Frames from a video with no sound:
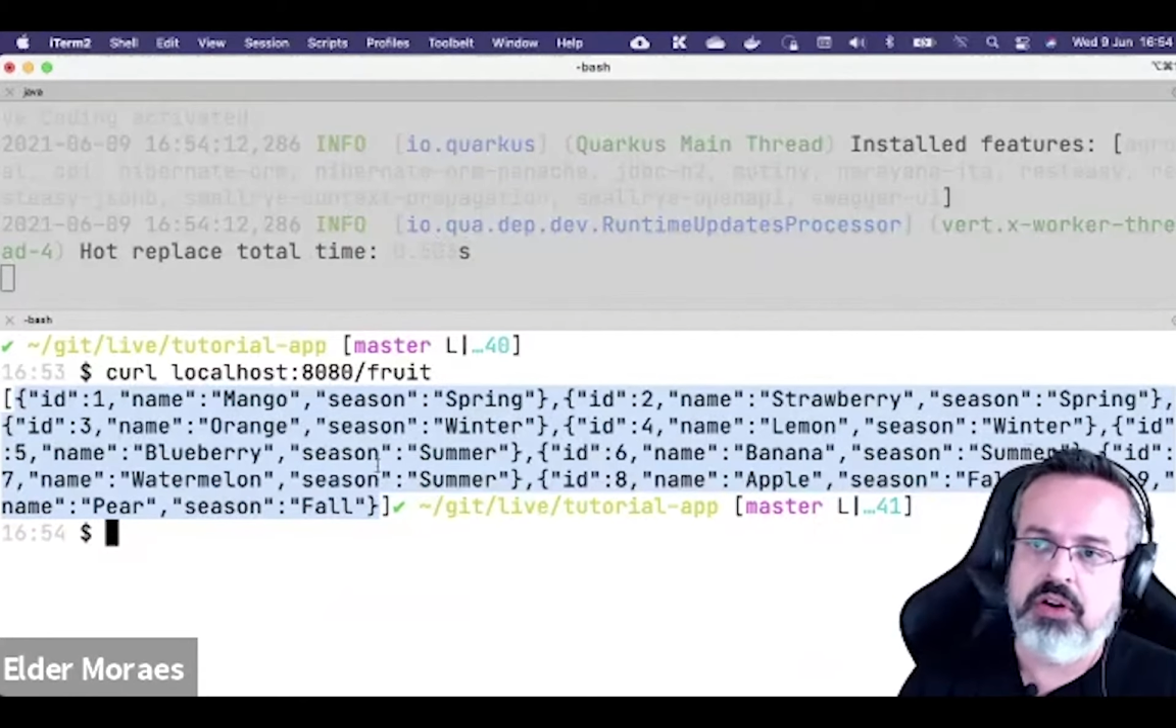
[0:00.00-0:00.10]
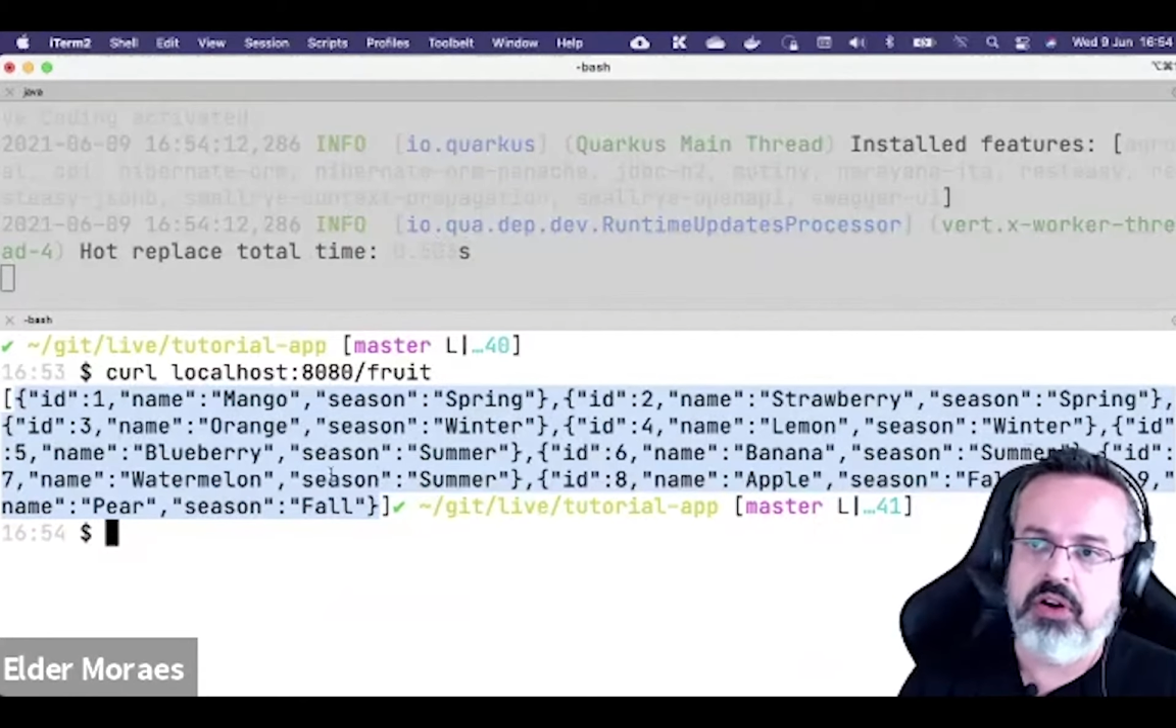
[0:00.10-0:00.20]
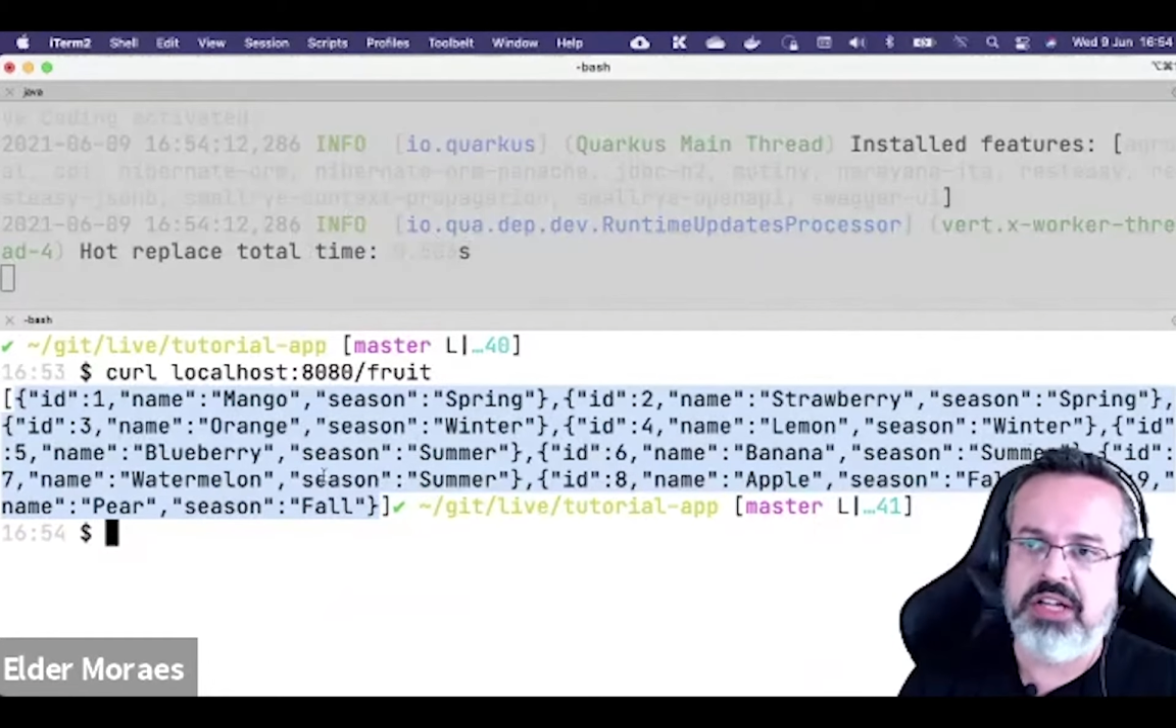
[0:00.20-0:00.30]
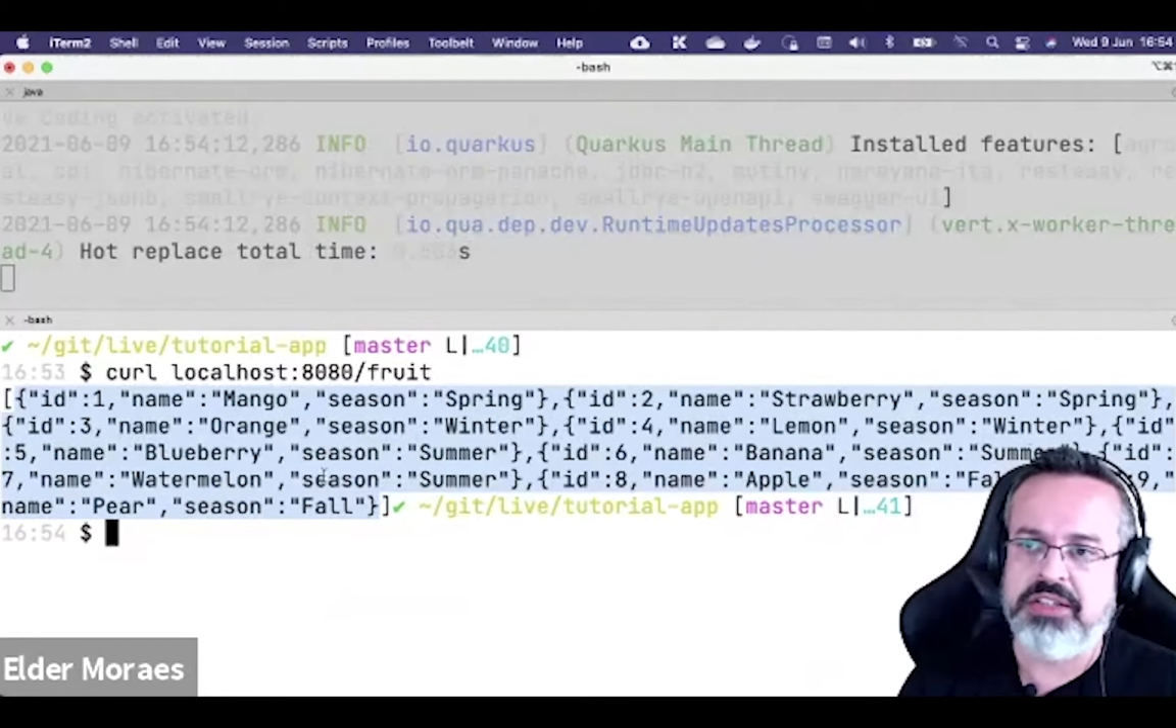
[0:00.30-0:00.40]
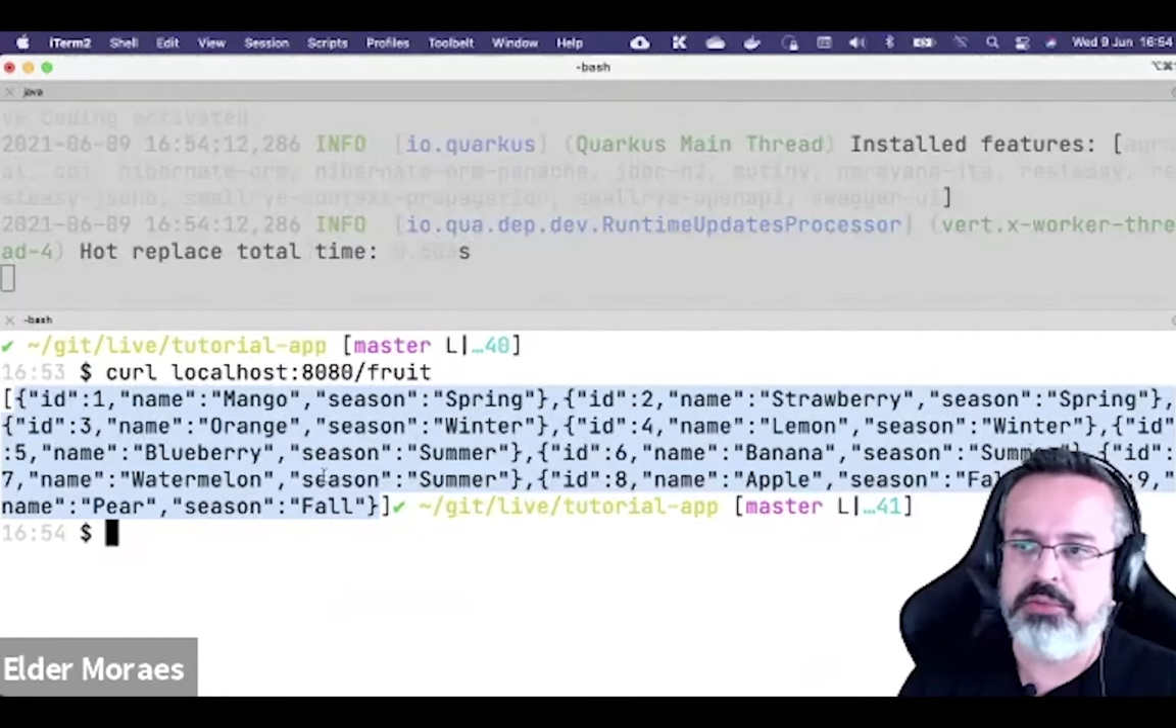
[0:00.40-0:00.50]

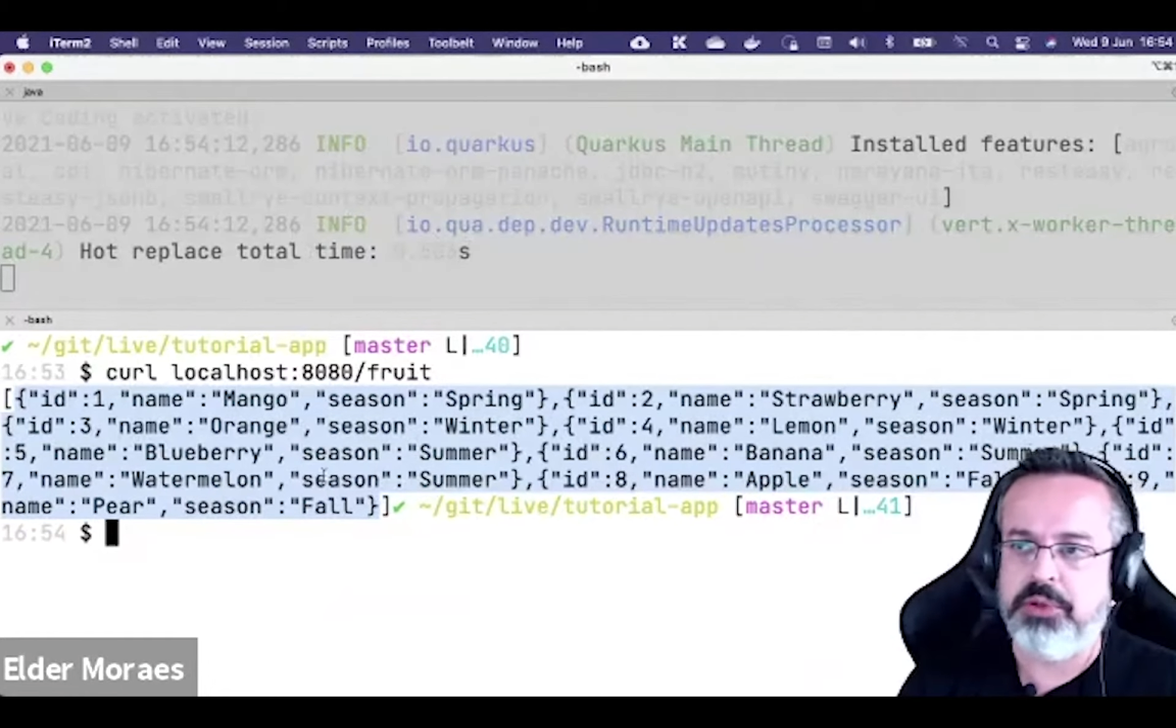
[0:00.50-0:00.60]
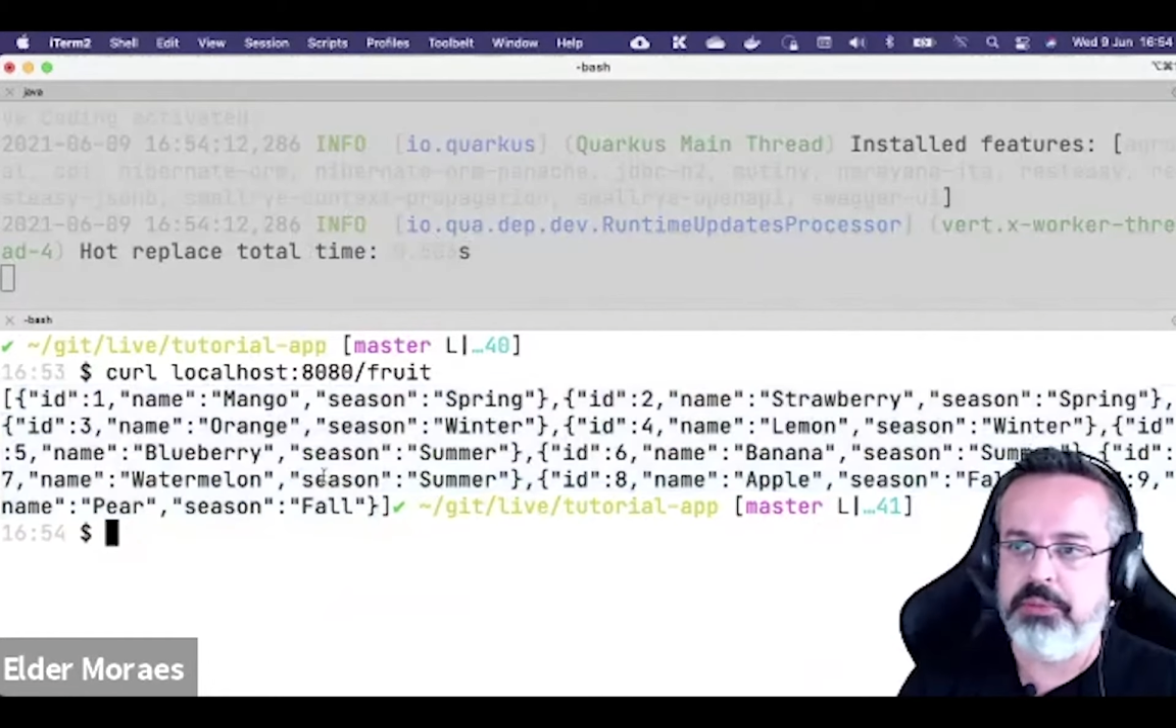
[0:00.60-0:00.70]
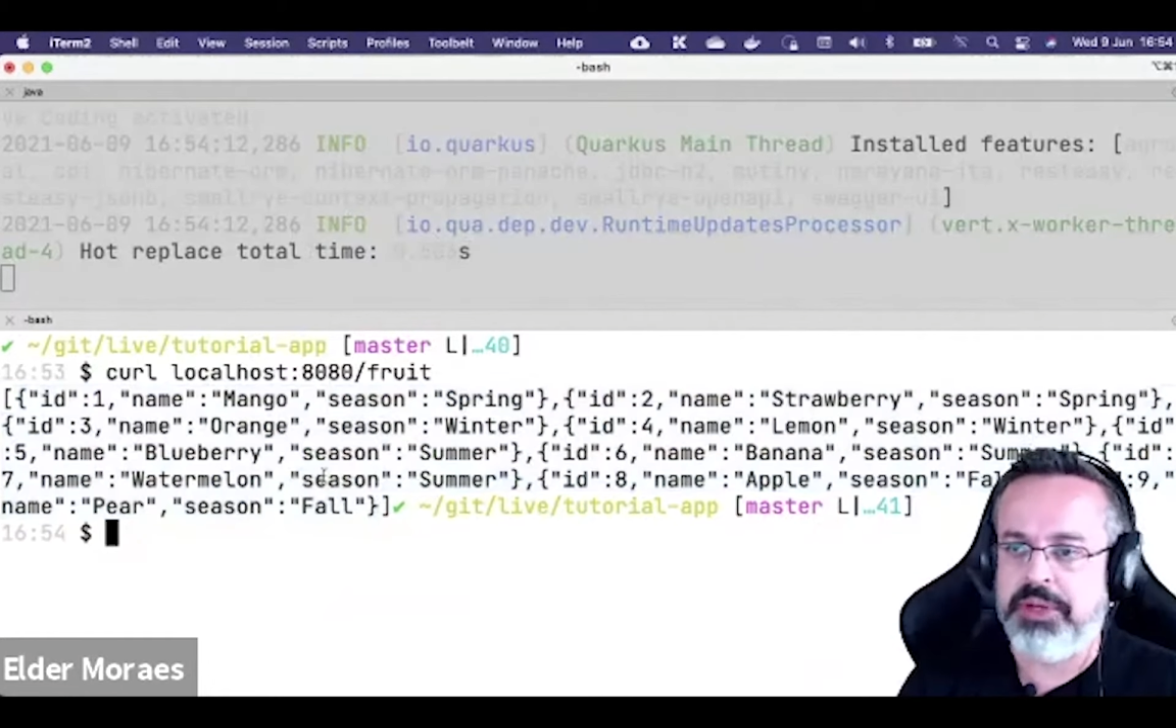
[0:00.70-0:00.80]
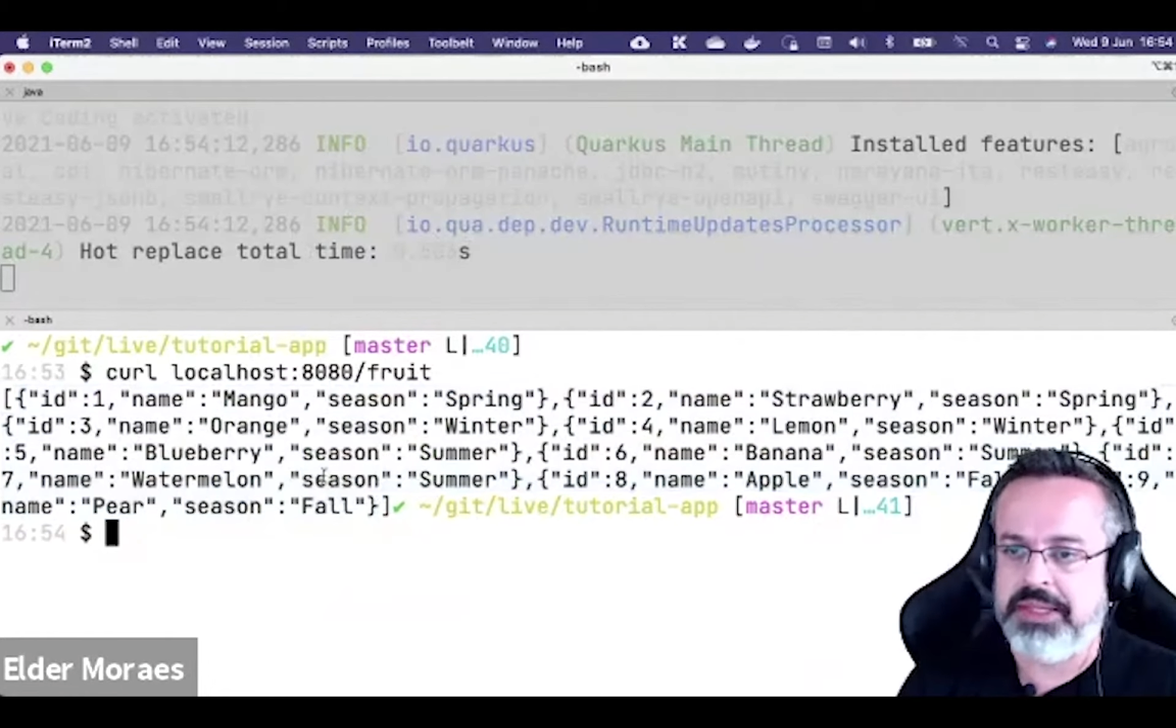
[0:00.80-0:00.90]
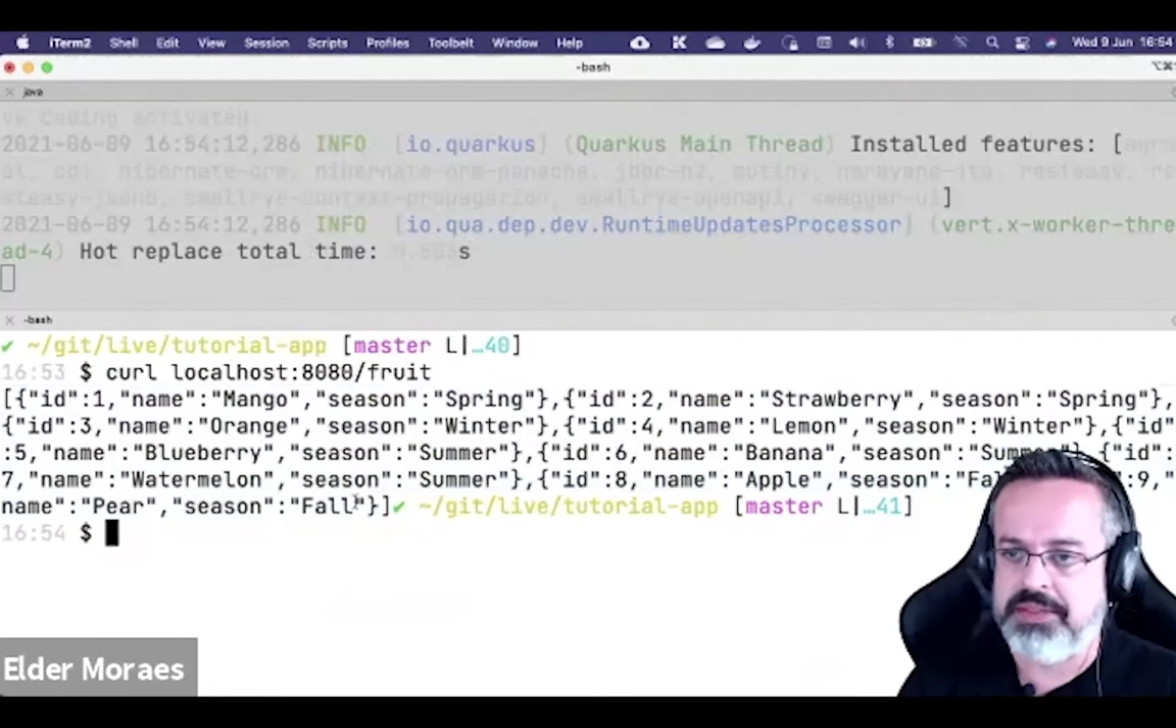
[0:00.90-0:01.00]
hot
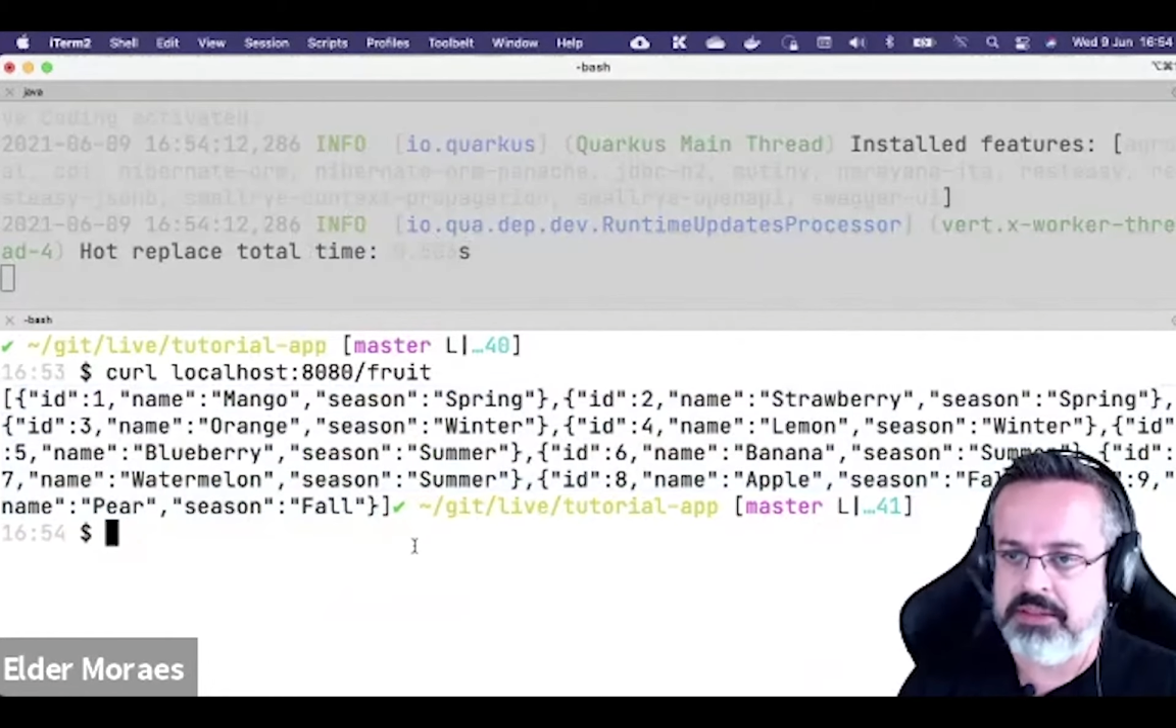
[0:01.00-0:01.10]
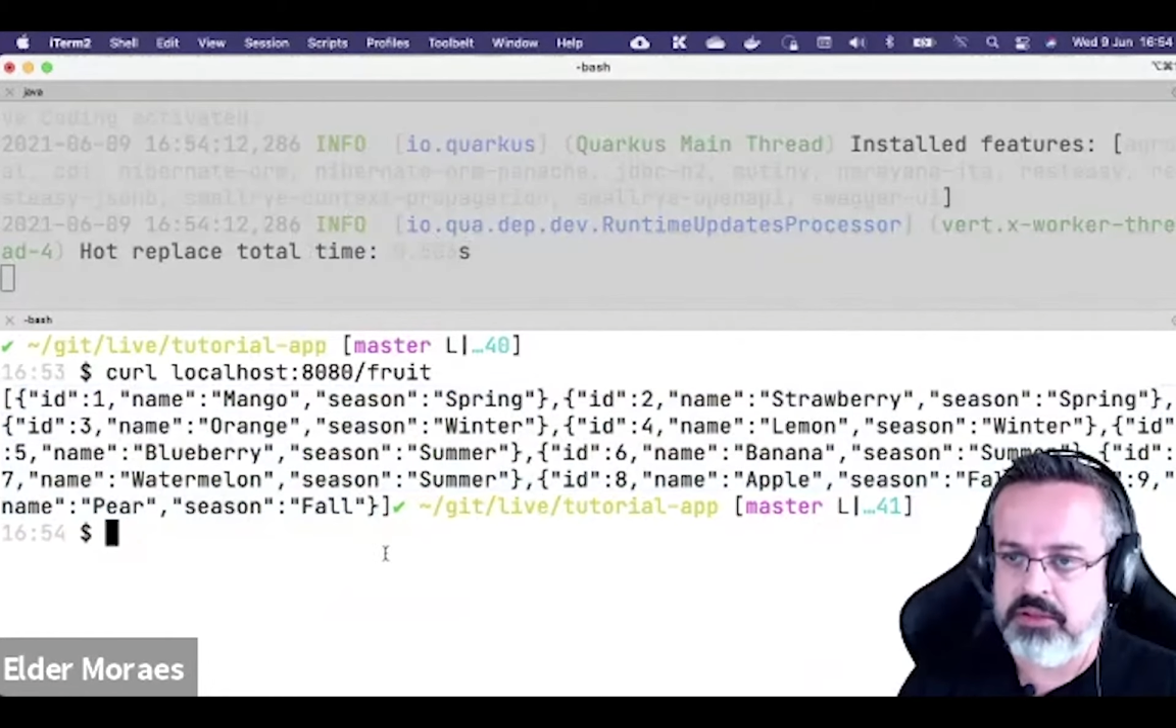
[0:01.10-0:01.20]
replaced